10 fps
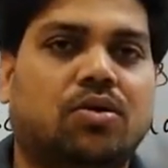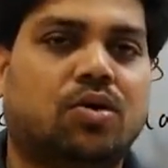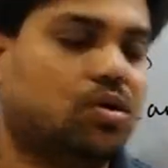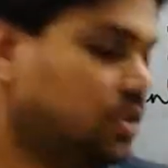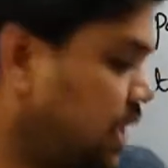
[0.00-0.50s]

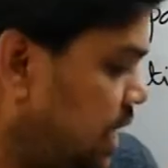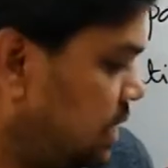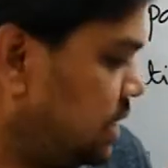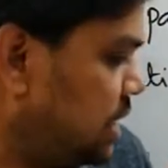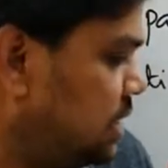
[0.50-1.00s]
whose
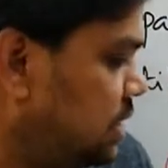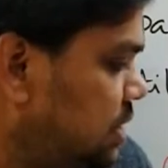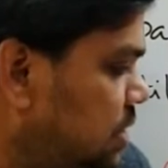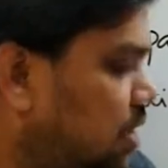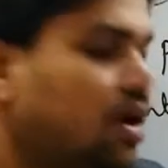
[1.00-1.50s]
direction is
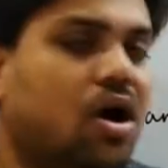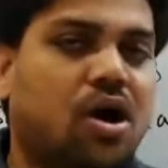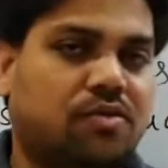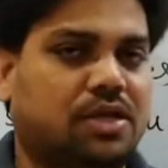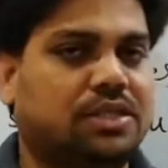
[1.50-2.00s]

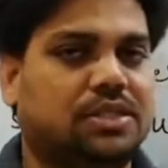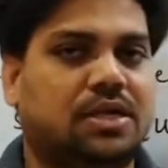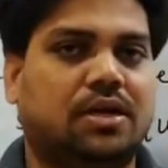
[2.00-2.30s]
always,